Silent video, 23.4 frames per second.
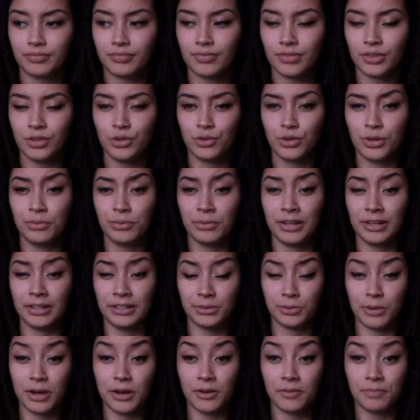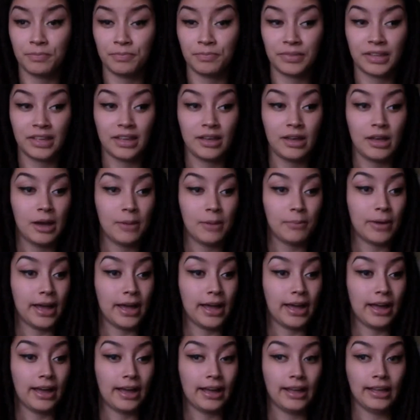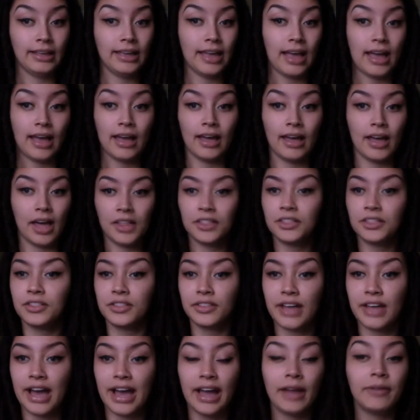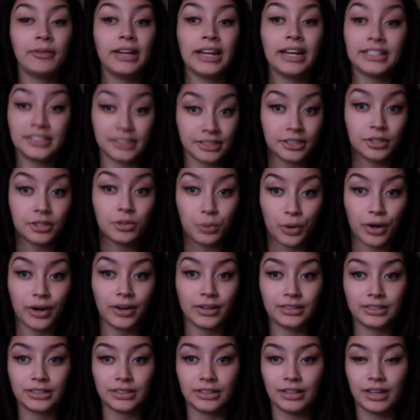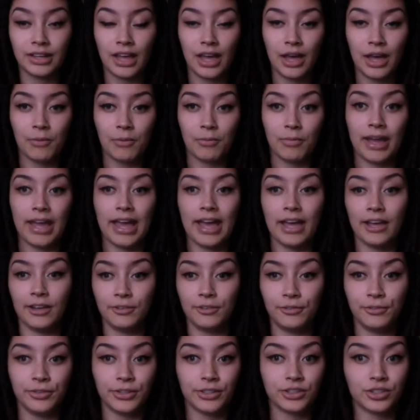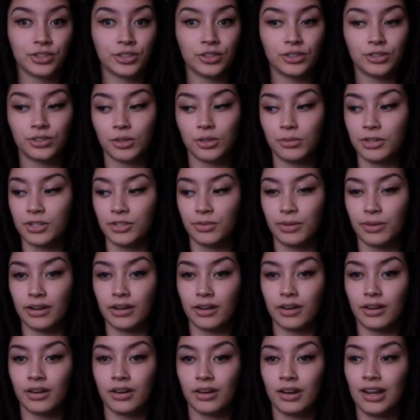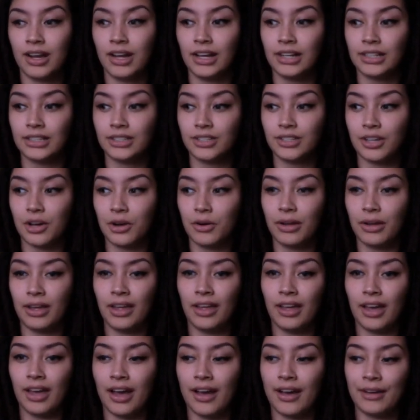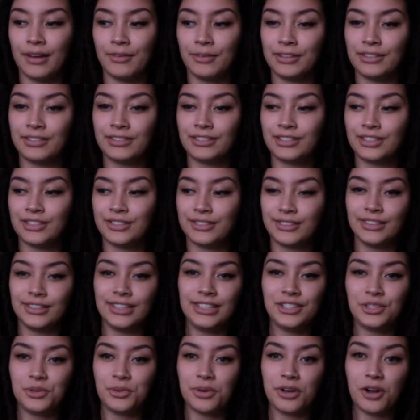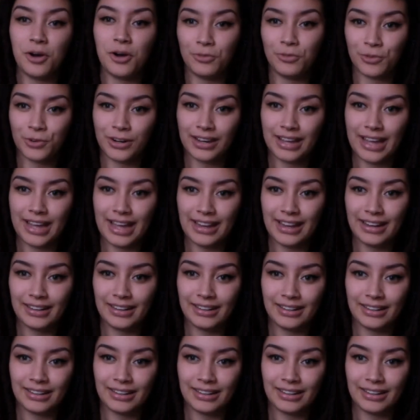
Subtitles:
treatment as well. But yeah, other than that, I mean, it still worked. My head feels so much better. So I would certainly do it over again